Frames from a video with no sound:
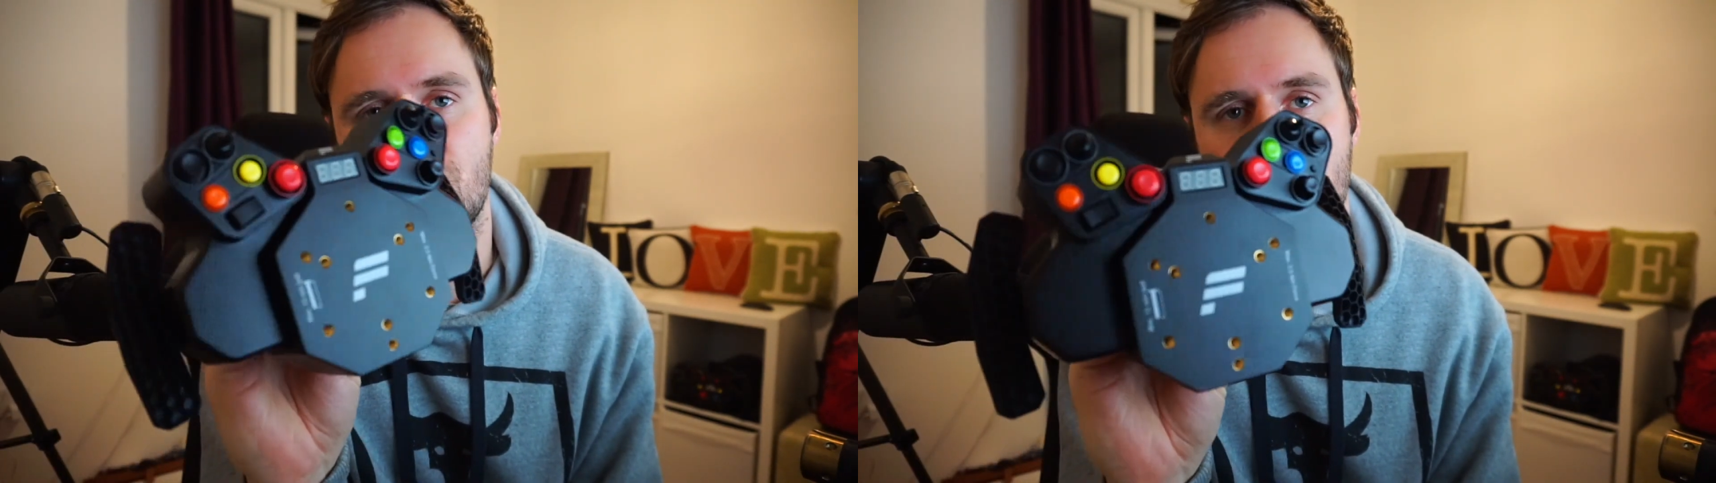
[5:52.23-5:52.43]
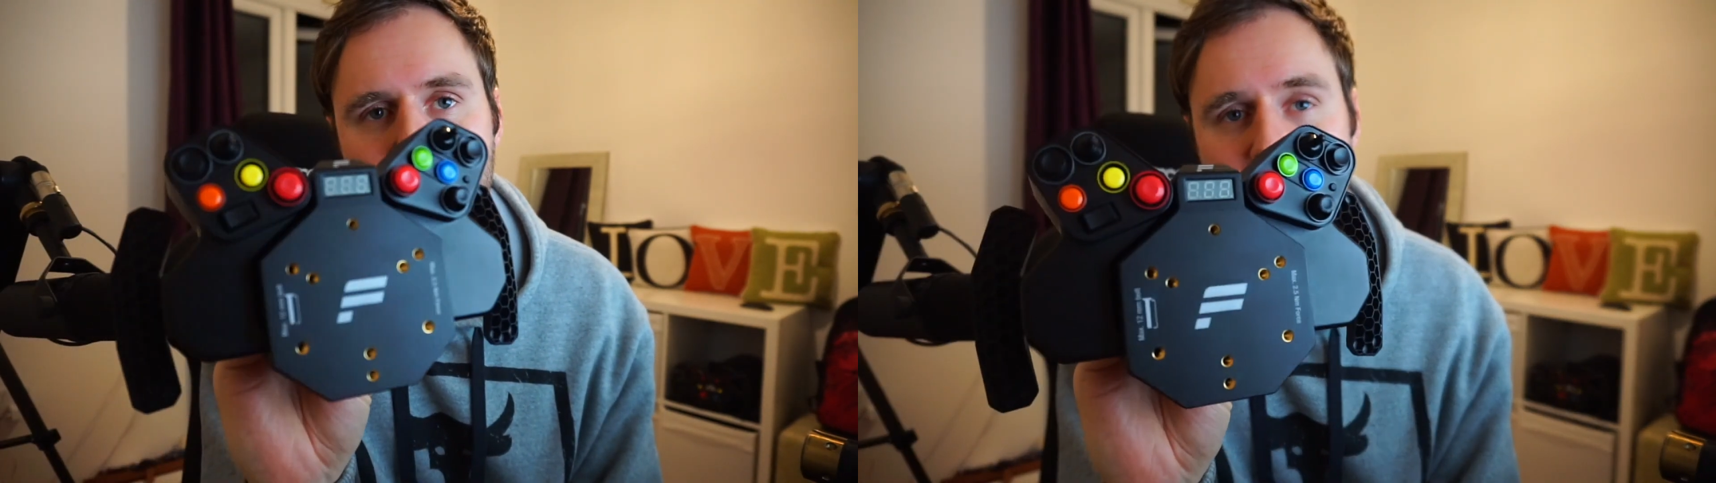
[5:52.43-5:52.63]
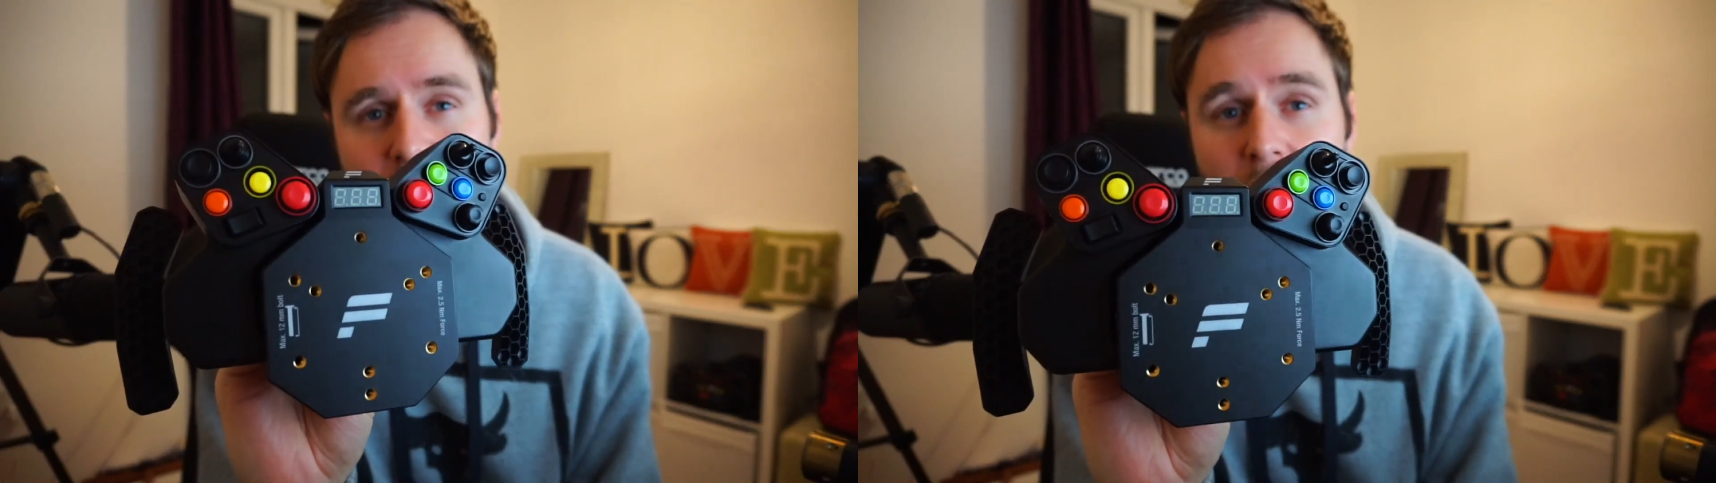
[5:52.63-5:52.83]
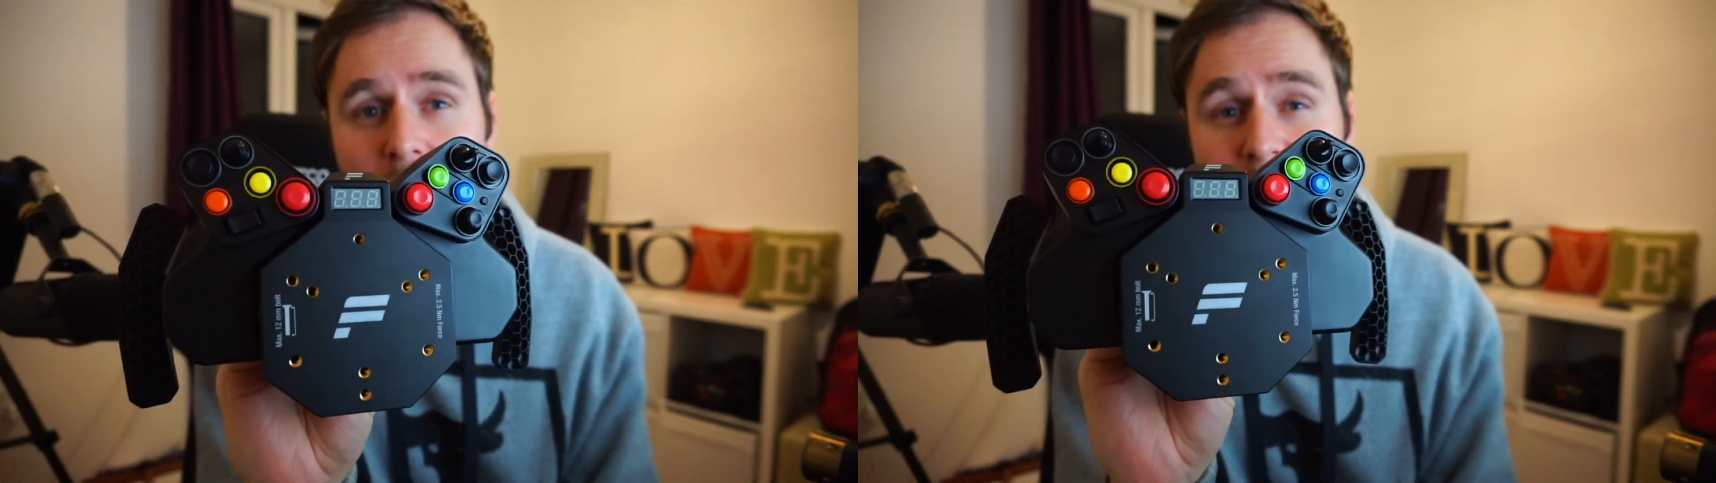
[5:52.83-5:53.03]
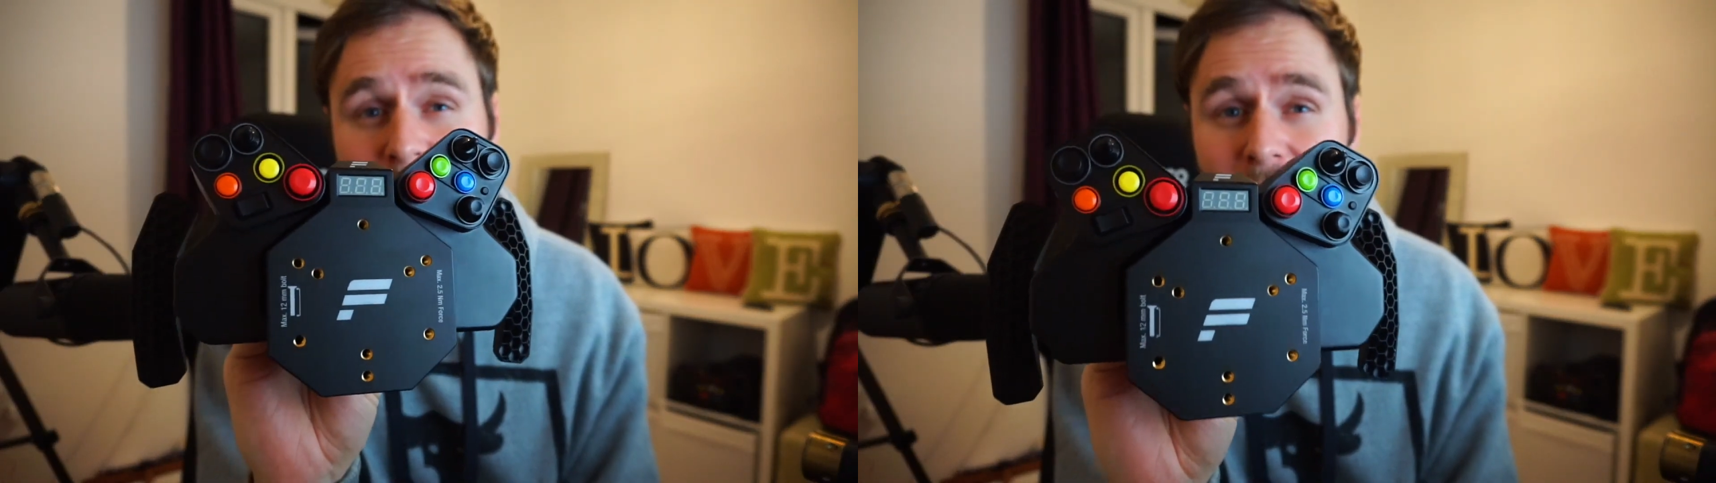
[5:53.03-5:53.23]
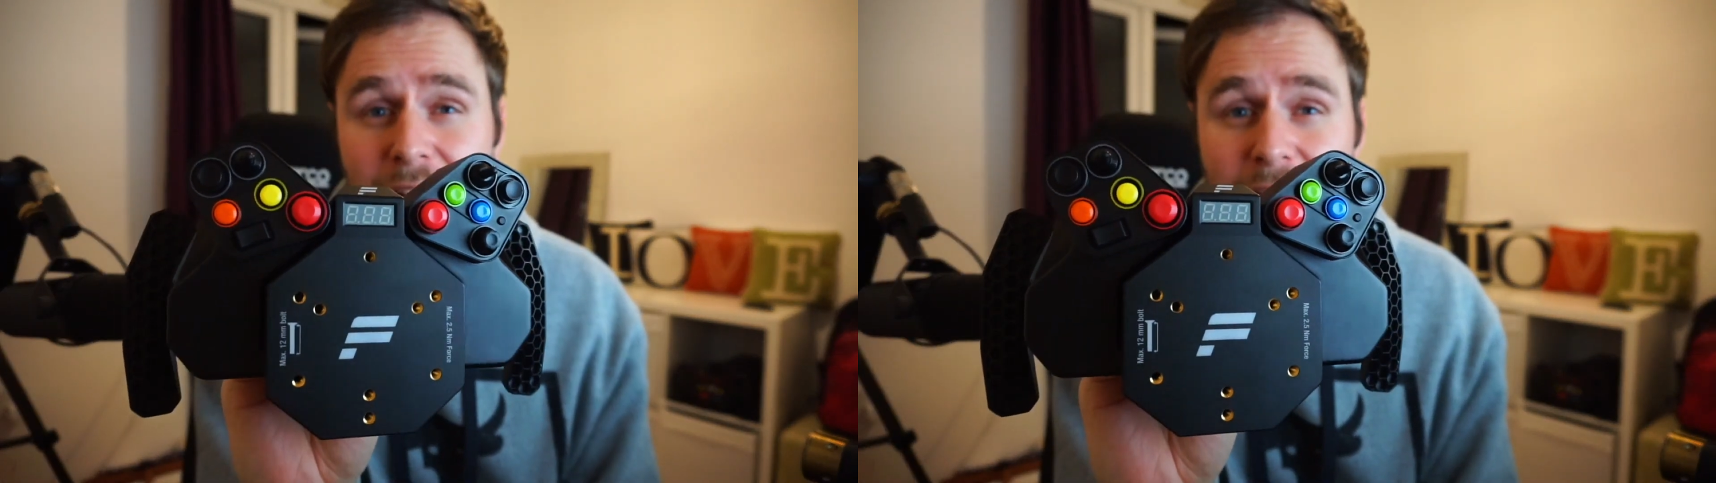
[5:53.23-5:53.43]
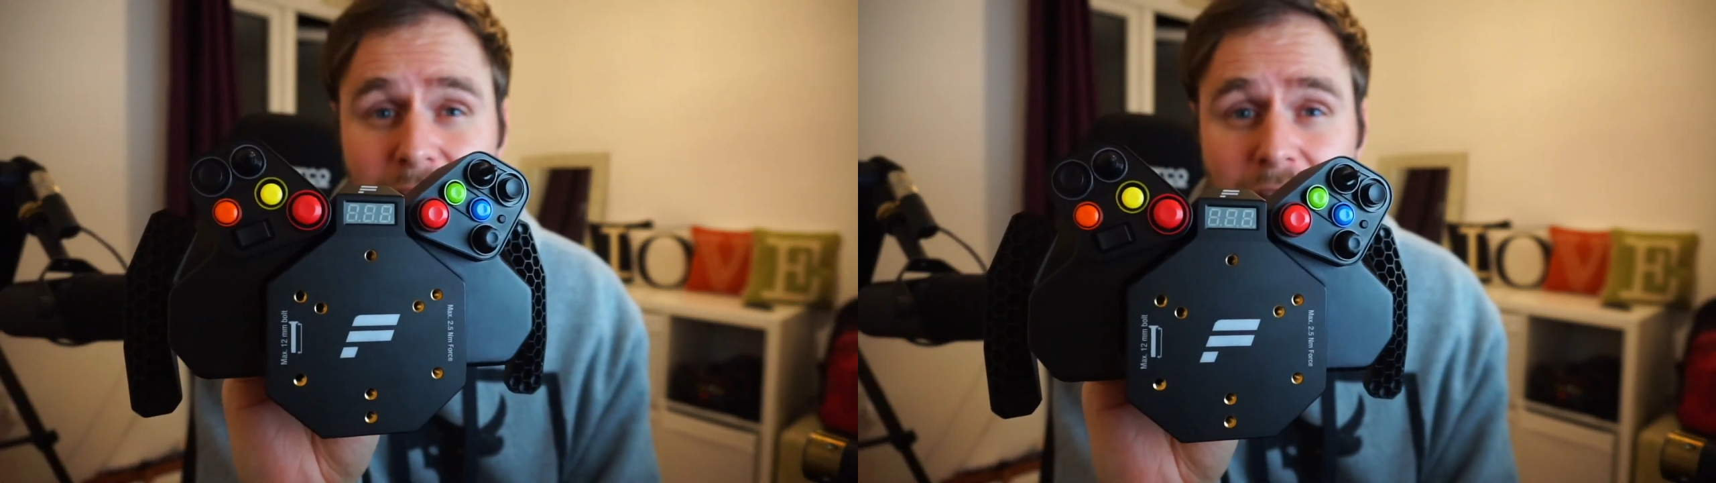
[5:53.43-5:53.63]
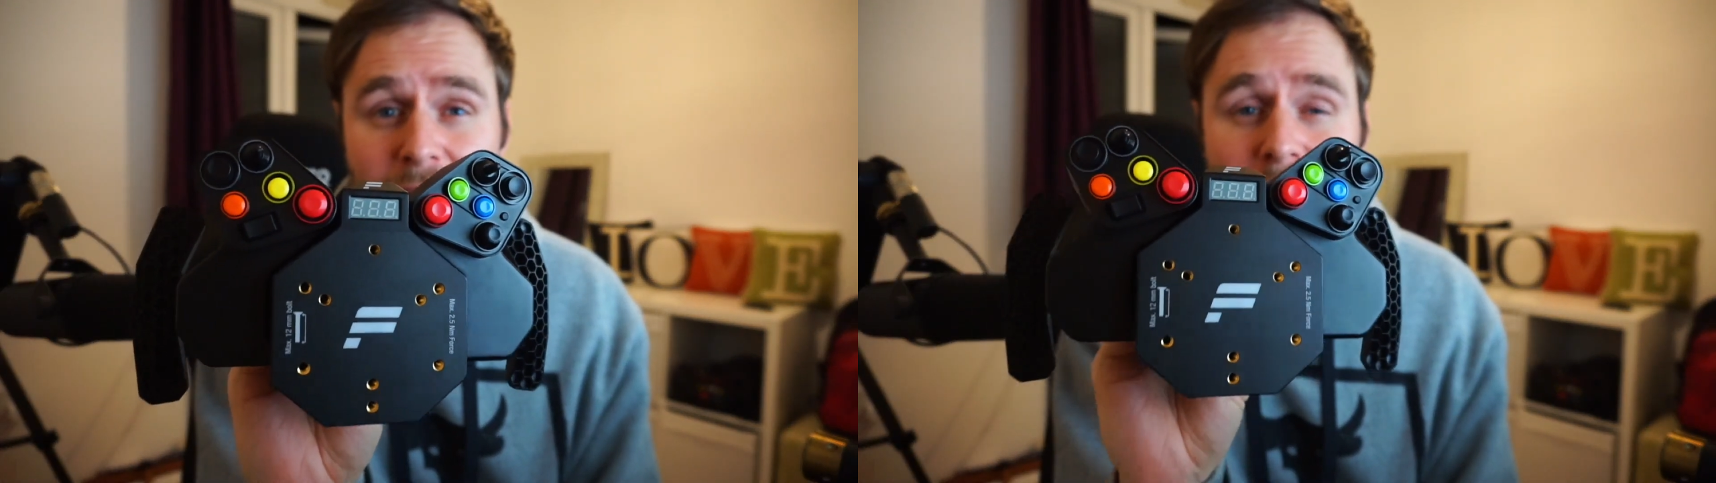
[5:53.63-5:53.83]
specs are in the
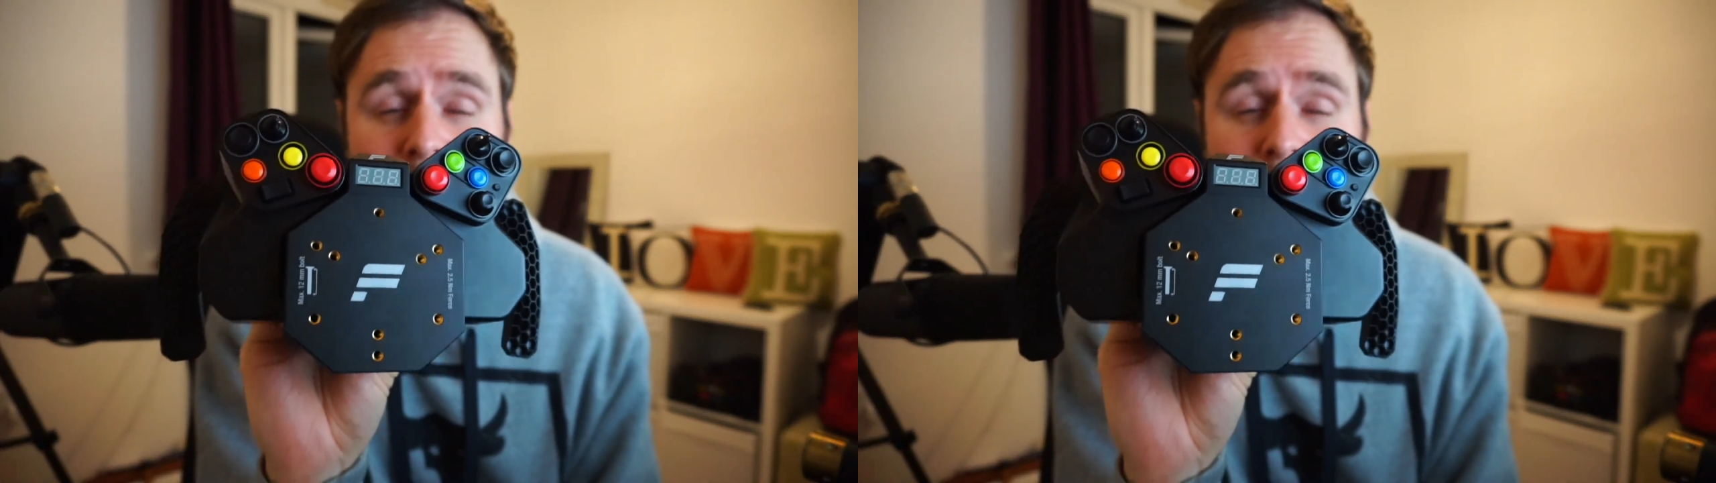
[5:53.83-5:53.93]
link